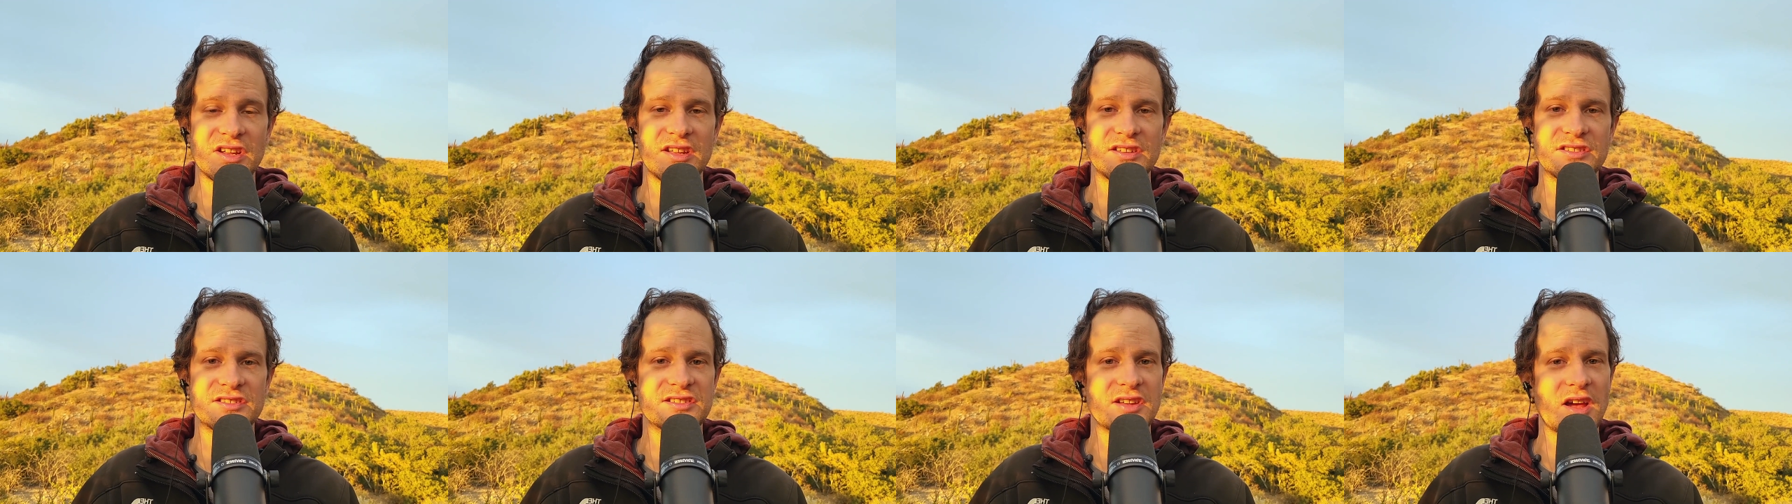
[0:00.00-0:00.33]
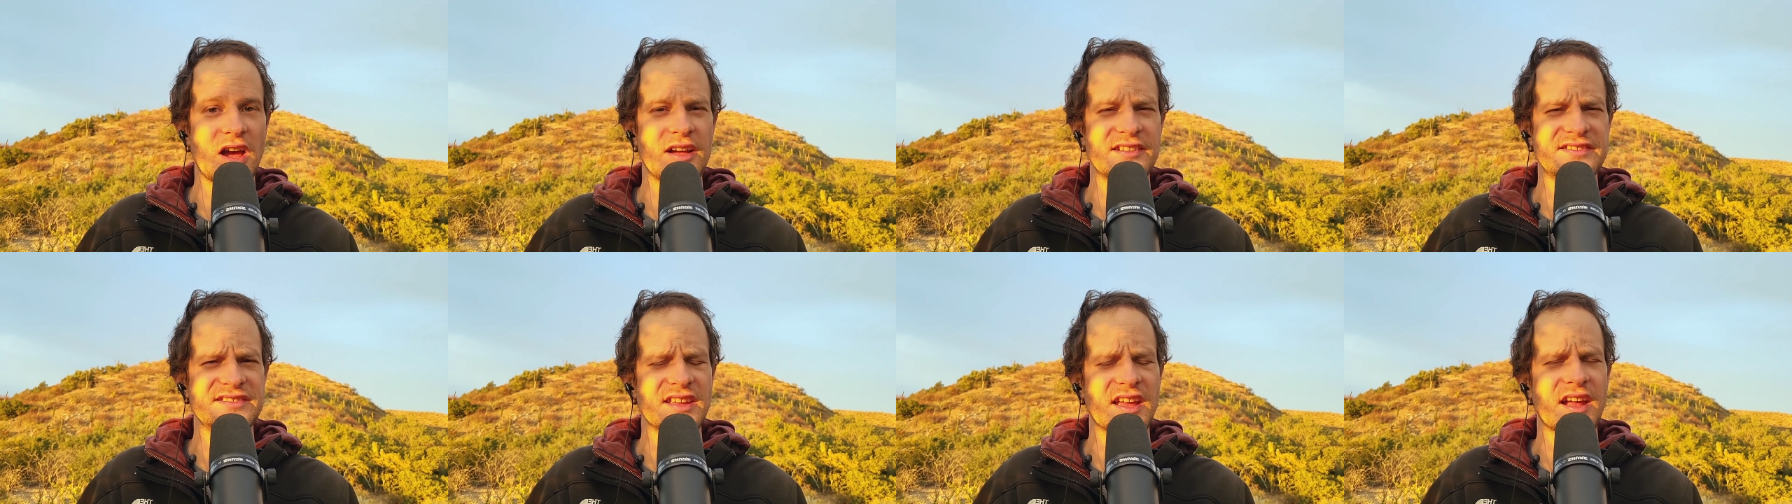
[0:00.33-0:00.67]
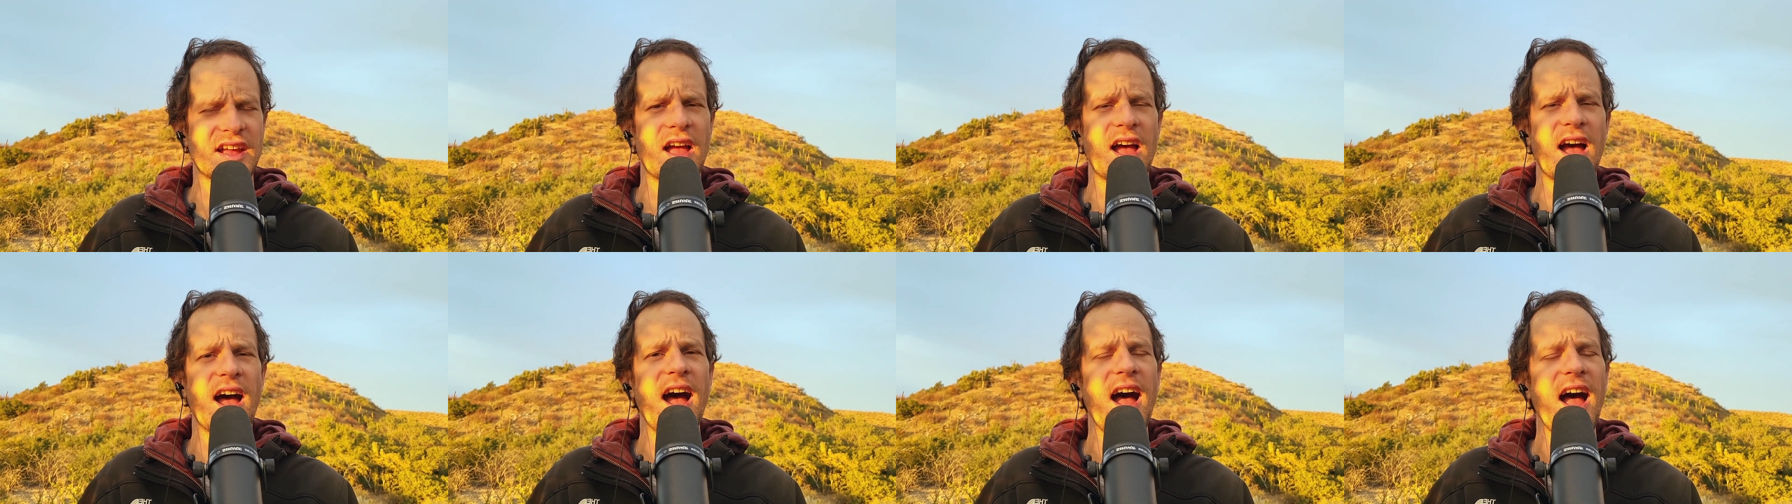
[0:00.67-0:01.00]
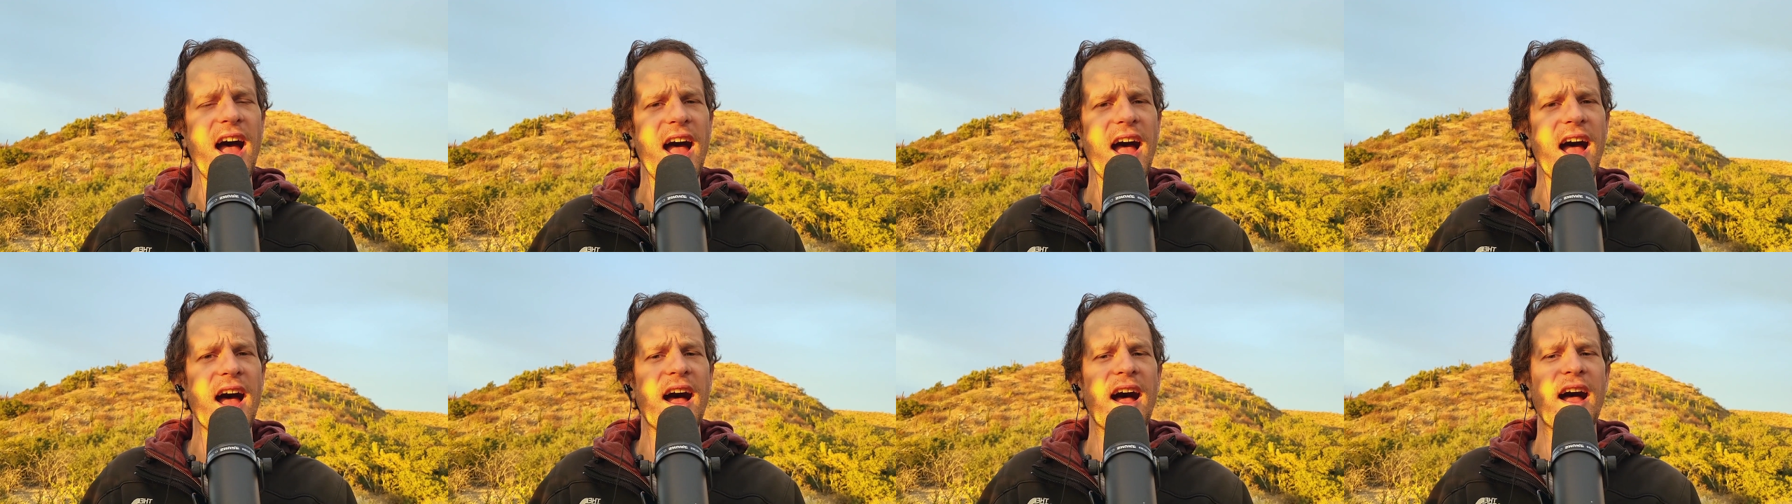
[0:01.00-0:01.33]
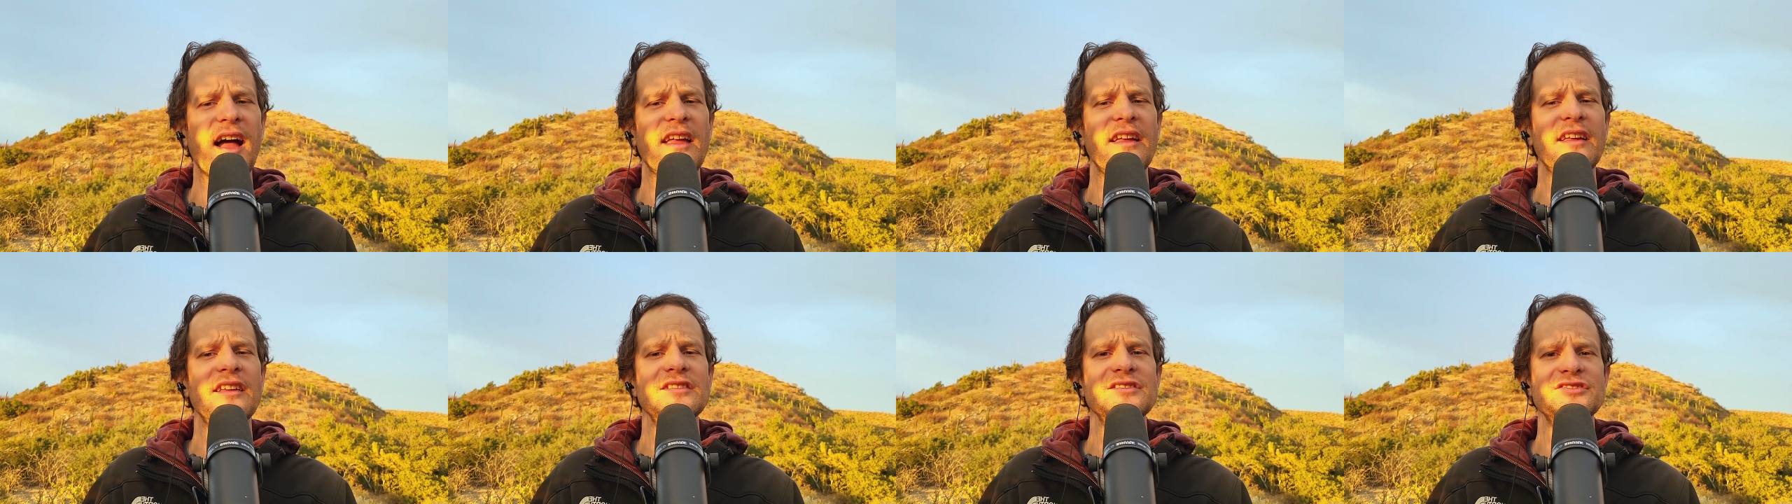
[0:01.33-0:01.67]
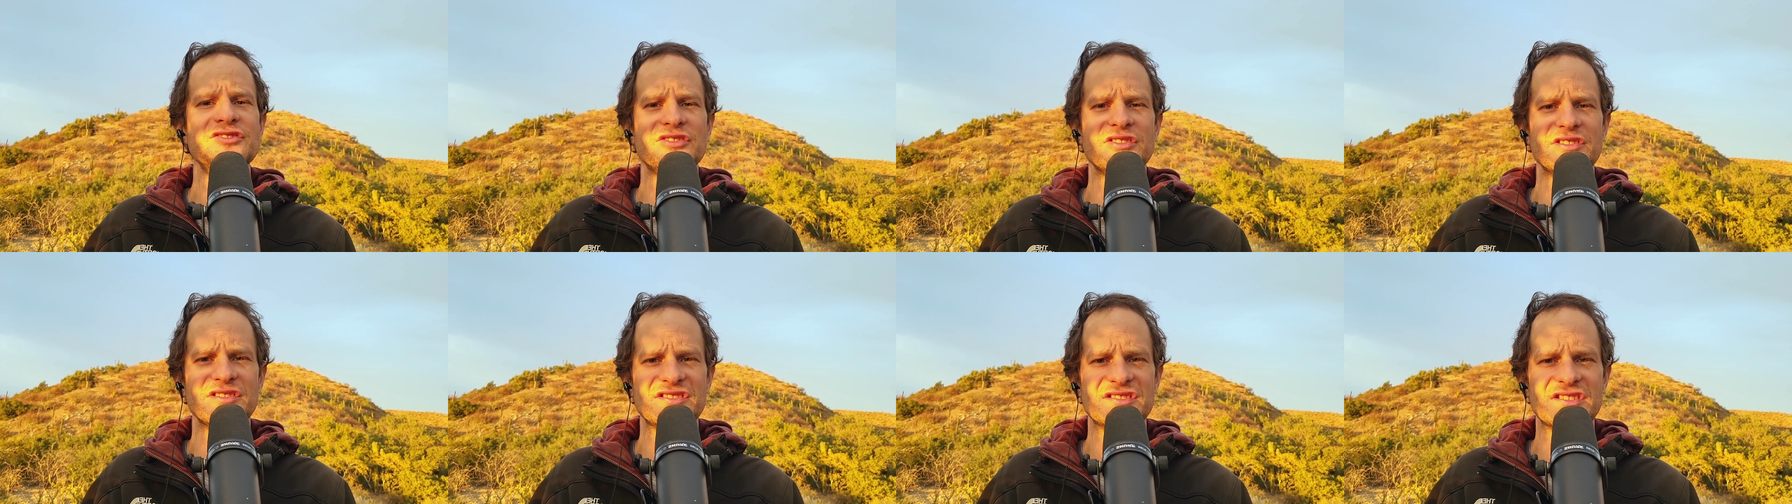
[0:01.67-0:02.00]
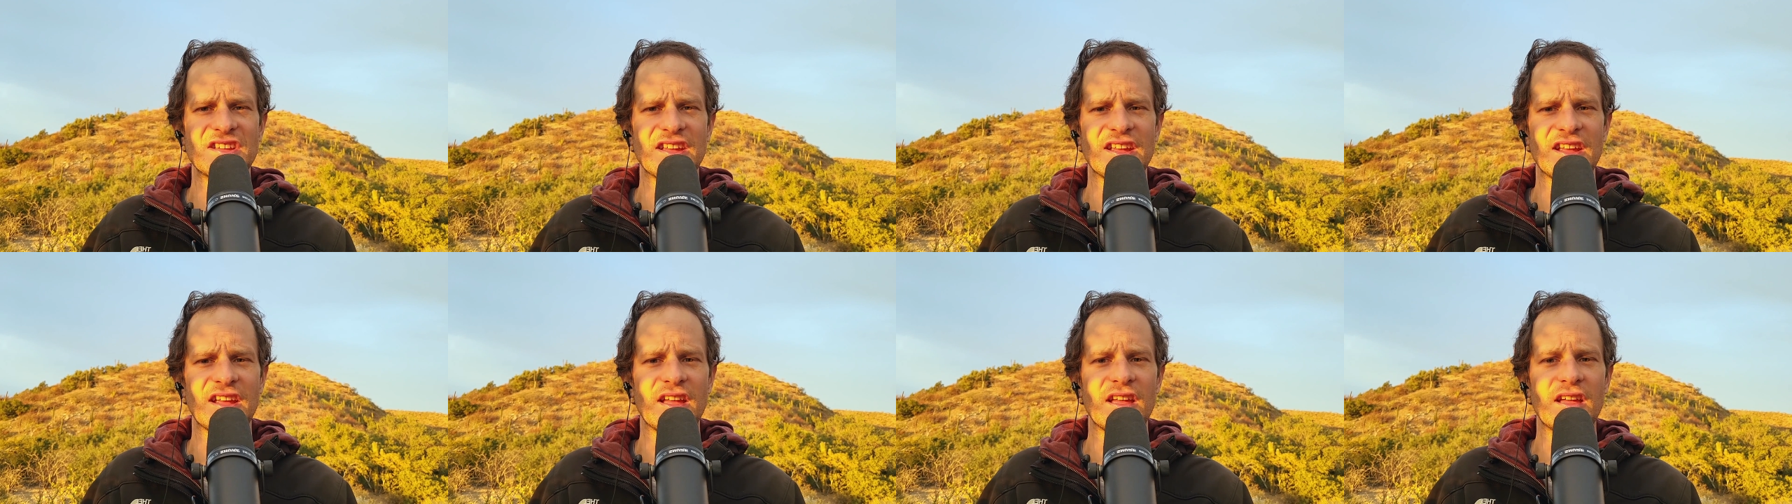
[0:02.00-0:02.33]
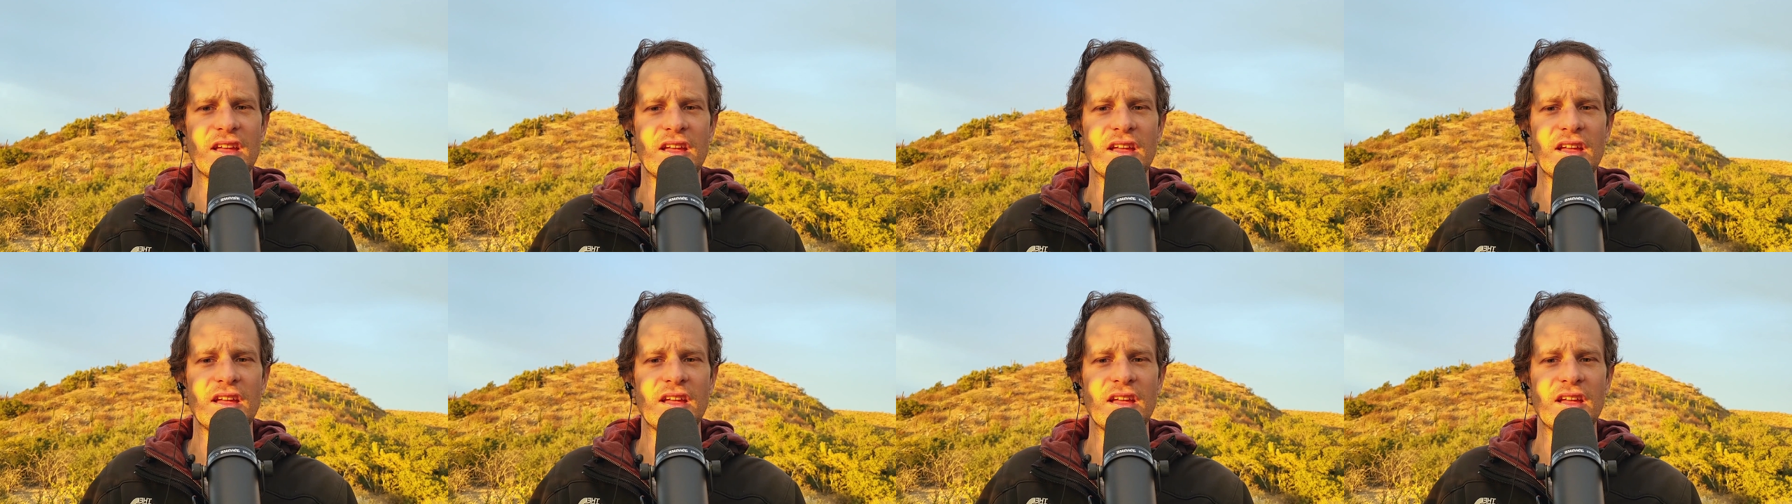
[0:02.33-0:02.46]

And so I was like, interesting.